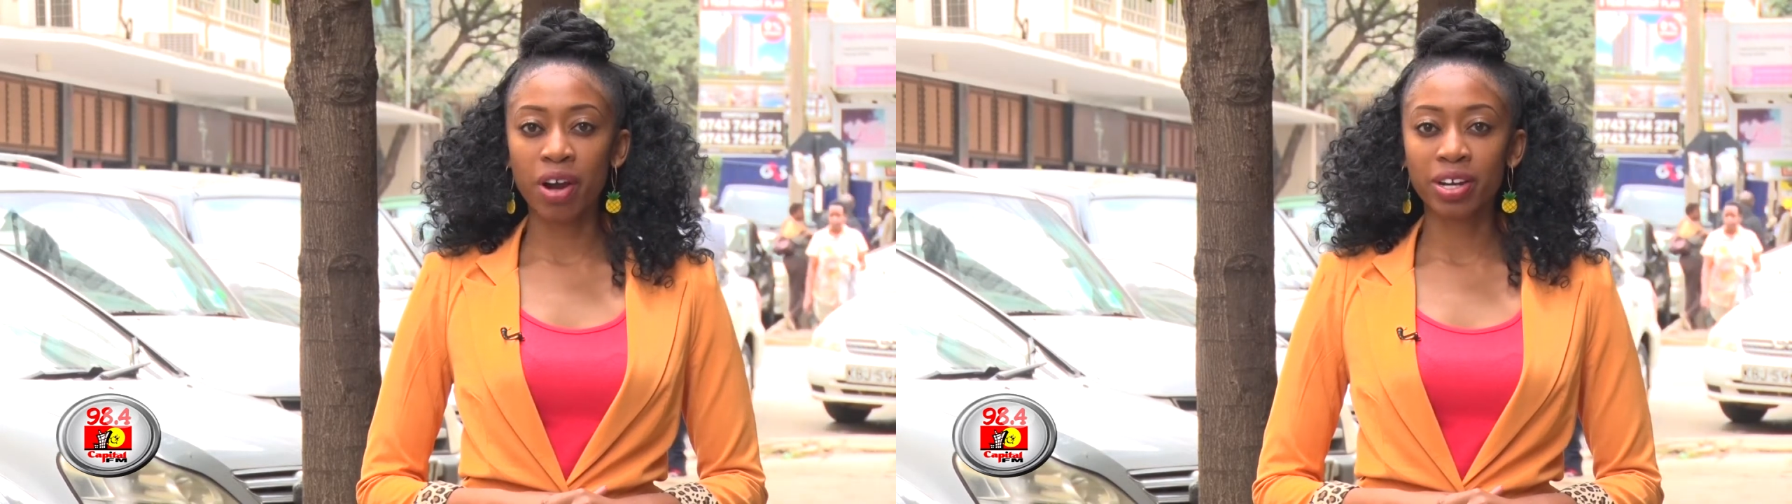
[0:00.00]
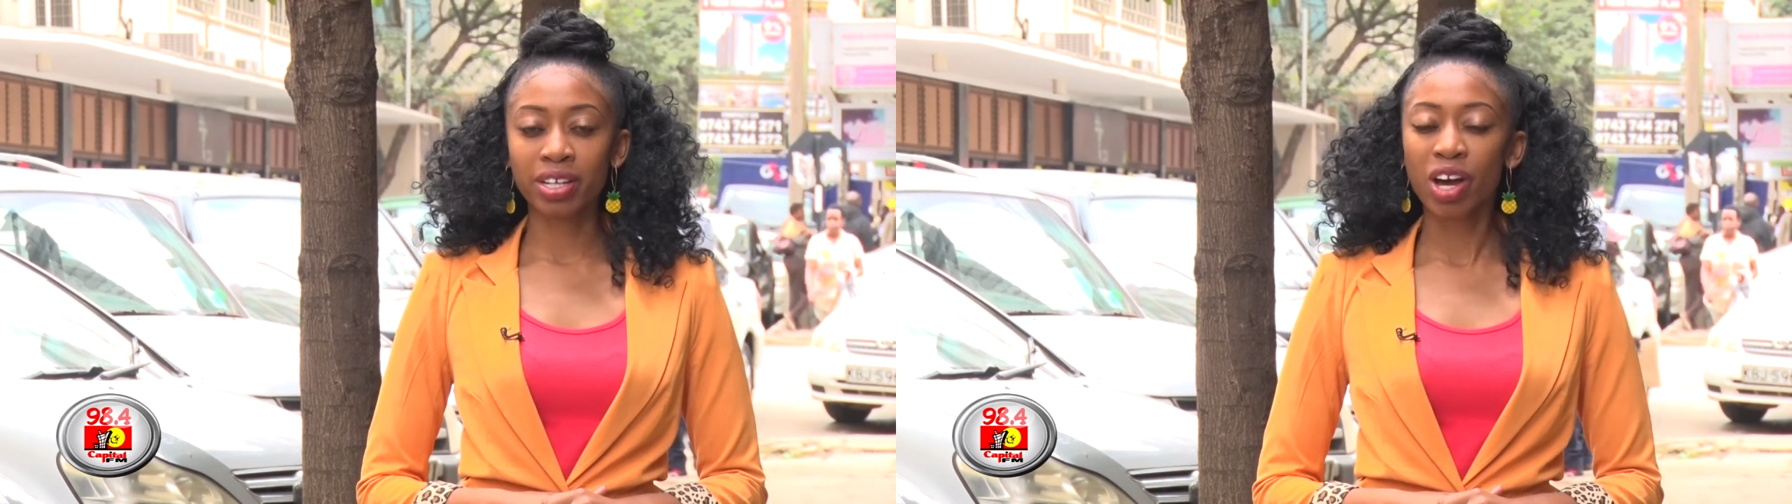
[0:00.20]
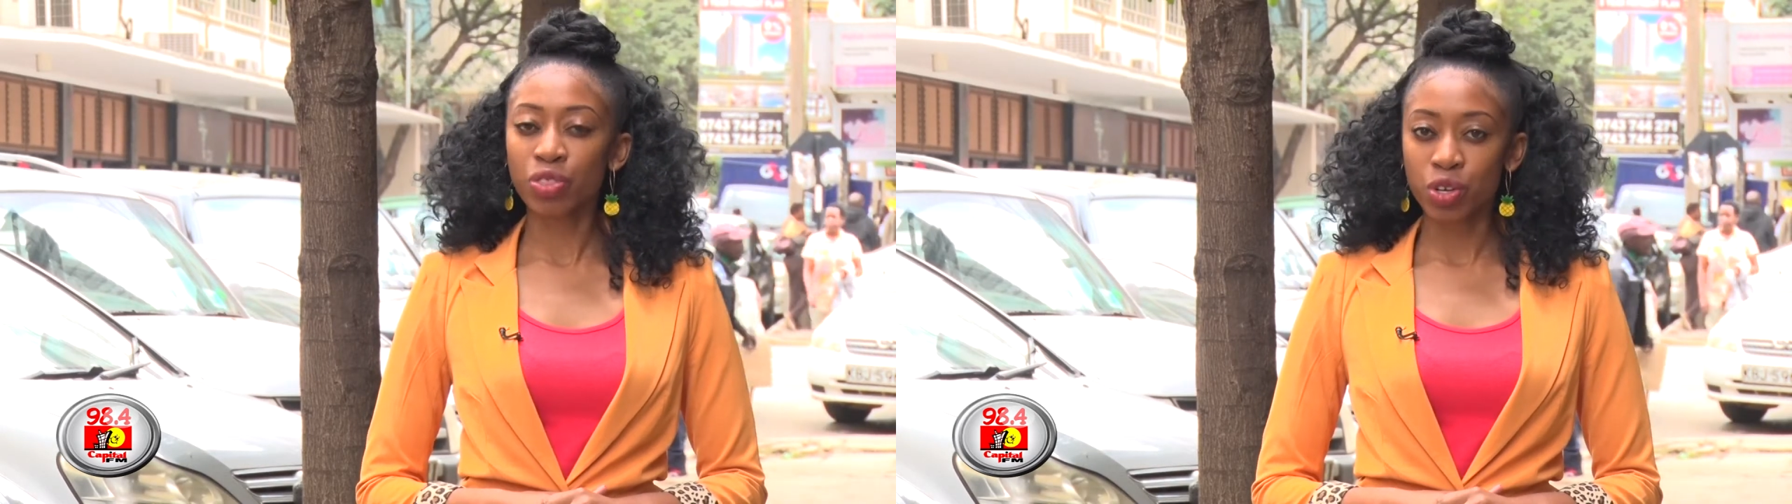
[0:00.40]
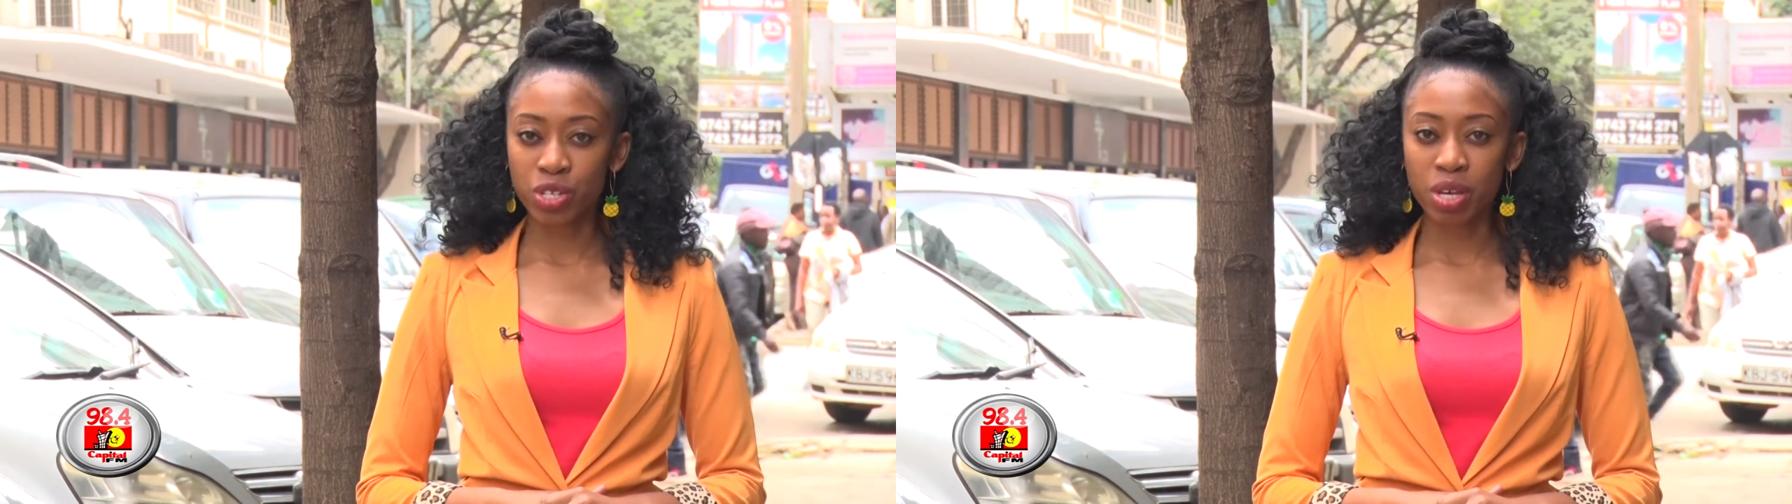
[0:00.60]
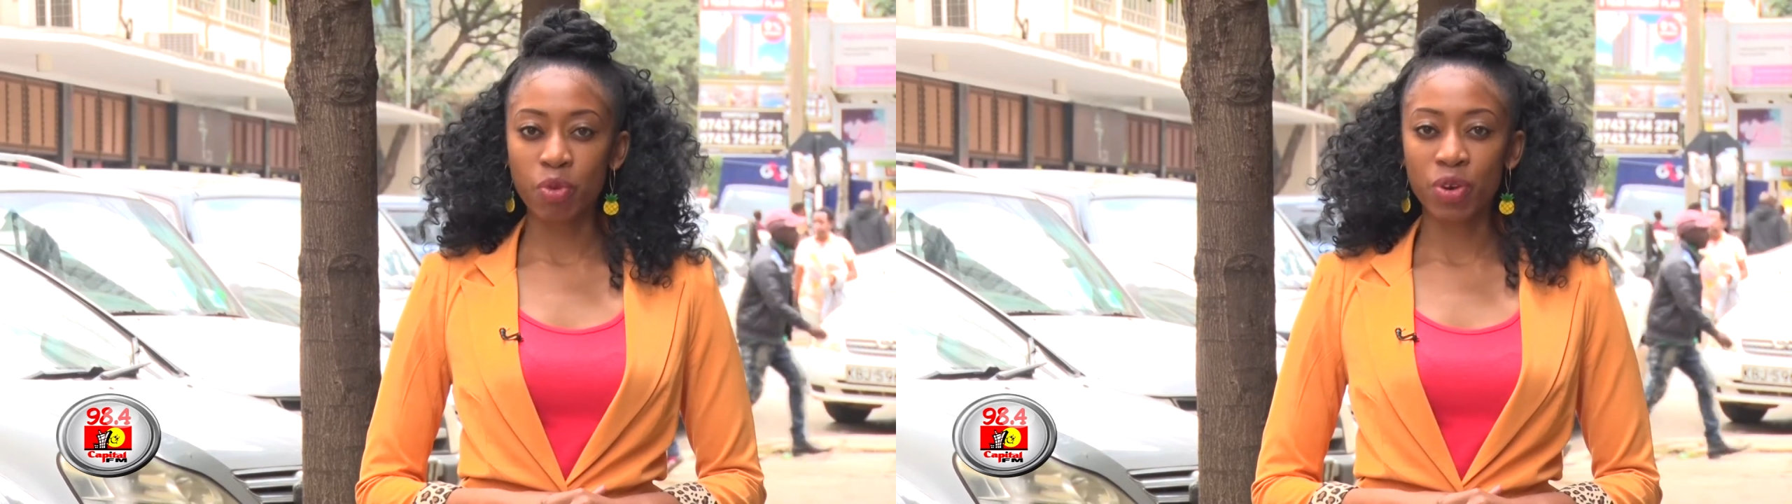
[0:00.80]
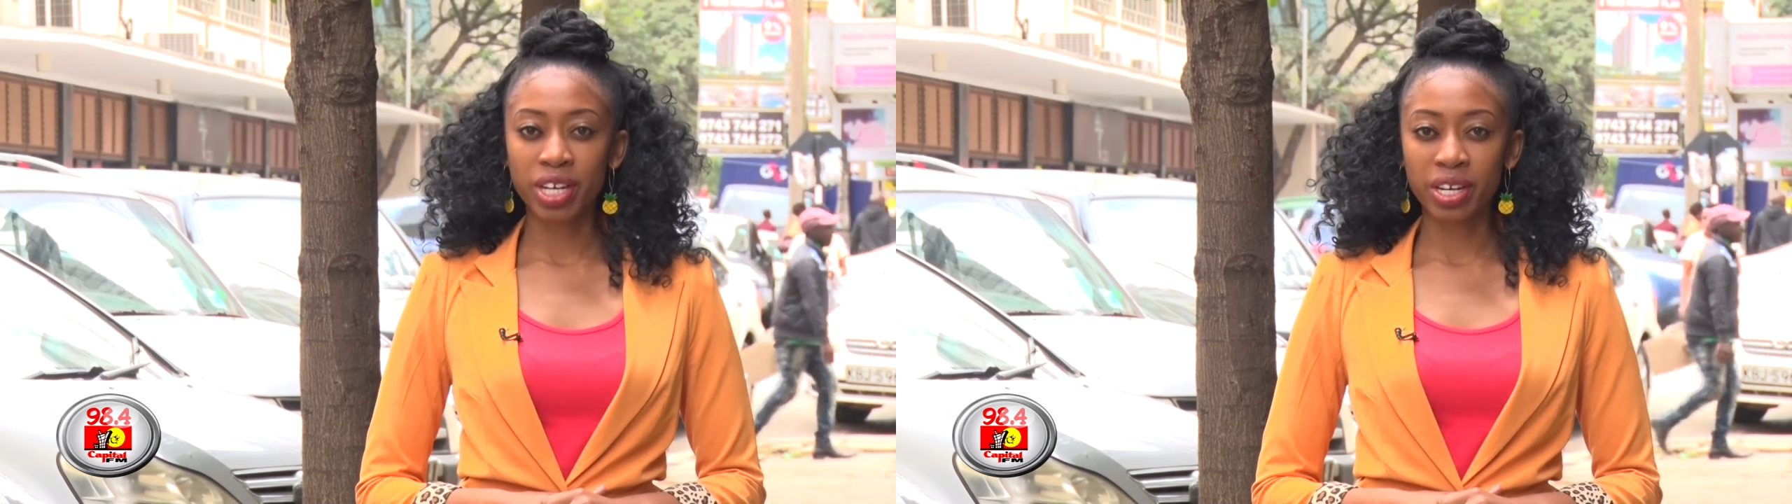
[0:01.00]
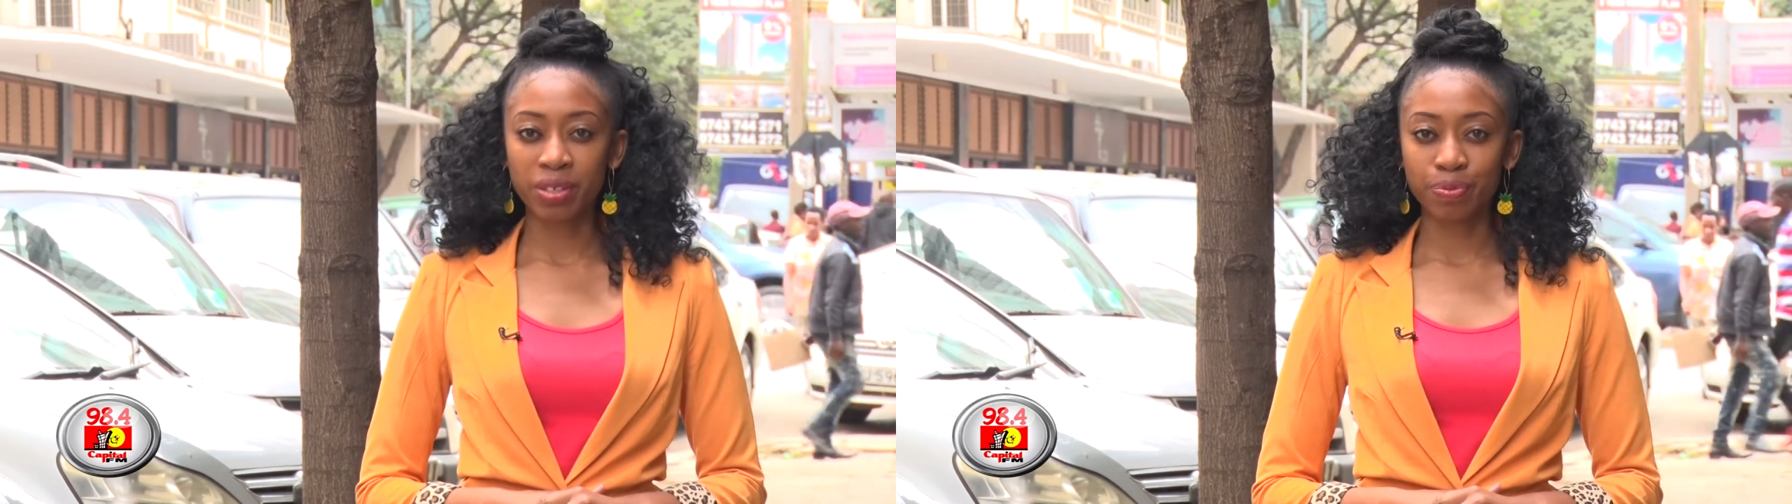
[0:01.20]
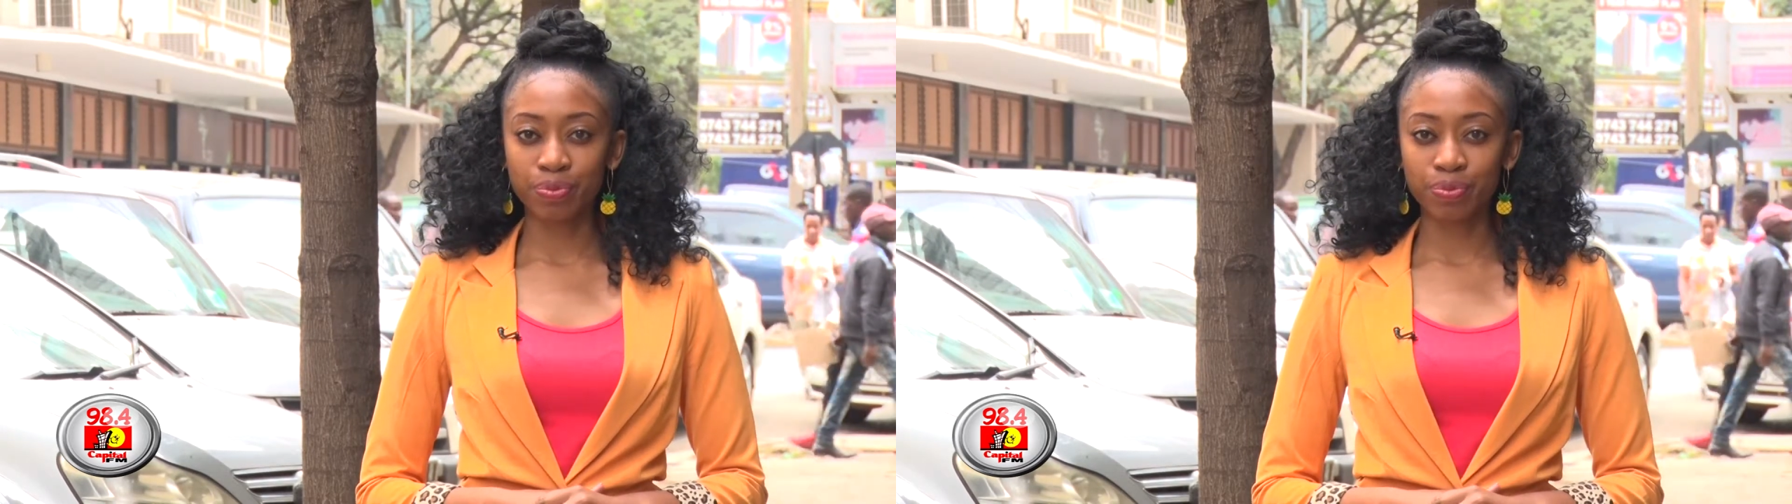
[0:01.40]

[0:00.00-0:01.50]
market on Thursday morning.